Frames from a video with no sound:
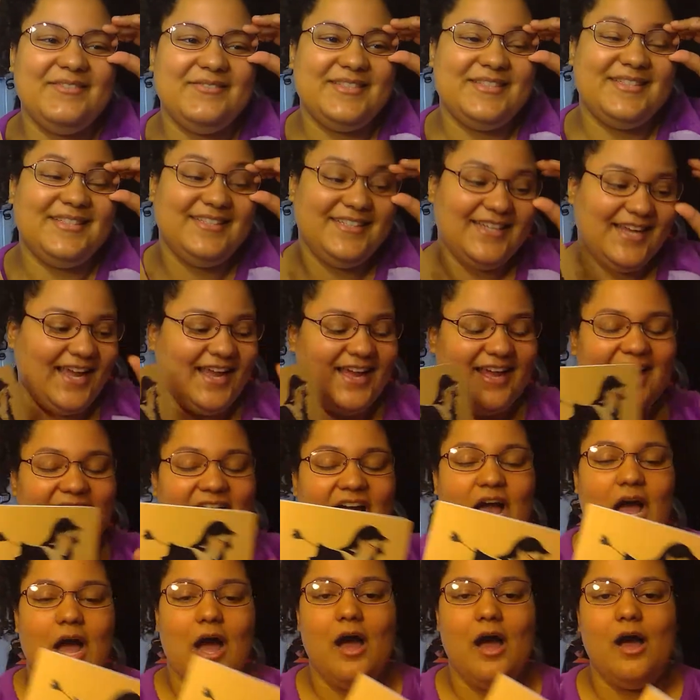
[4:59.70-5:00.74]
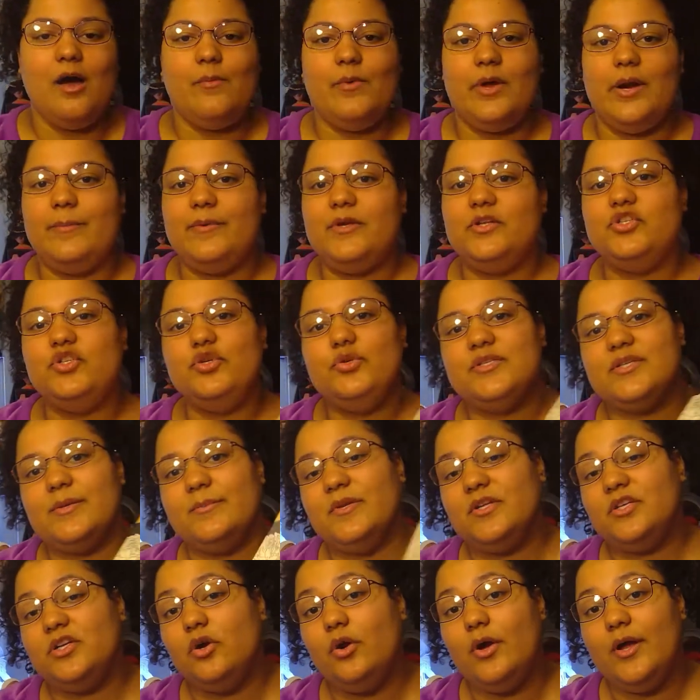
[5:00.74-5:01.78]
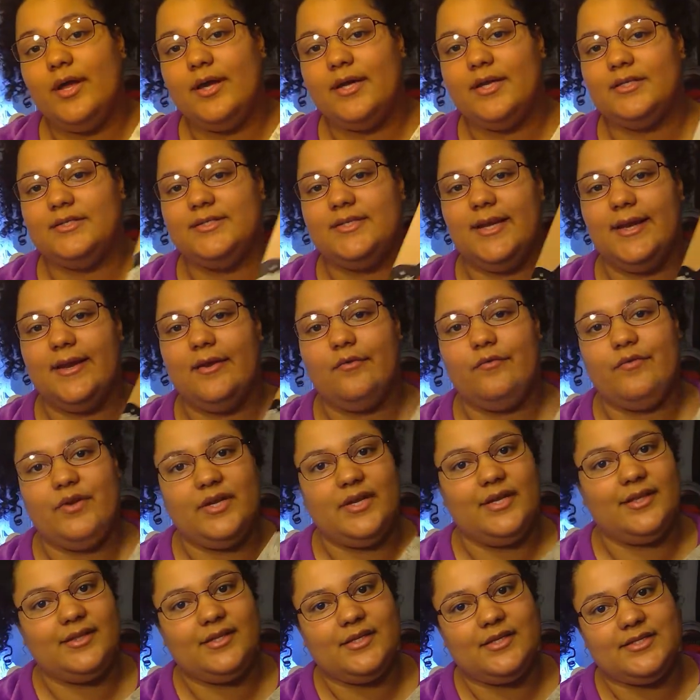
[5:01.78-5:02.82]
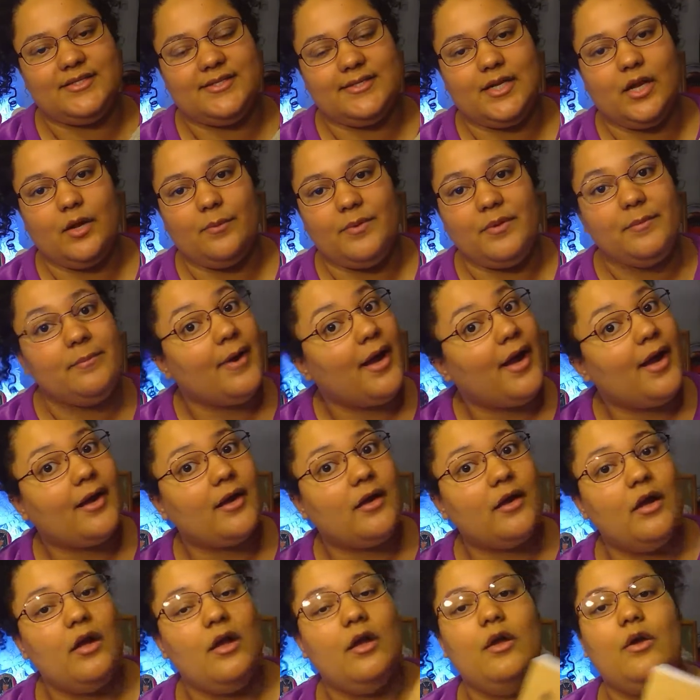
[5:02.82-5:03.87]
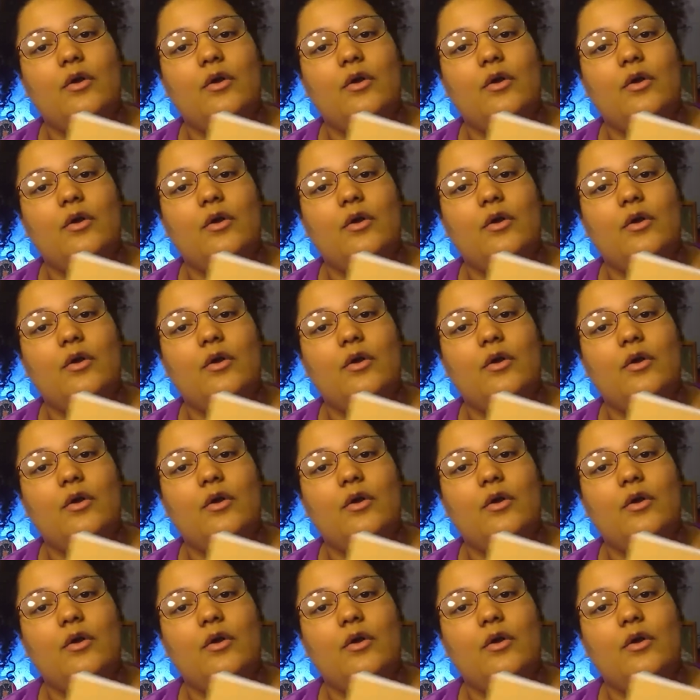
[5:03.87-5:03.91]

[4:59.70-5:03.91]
So yeah, What I'm gonna do is I'm gonna go ahead and take a read at this, and I'll be back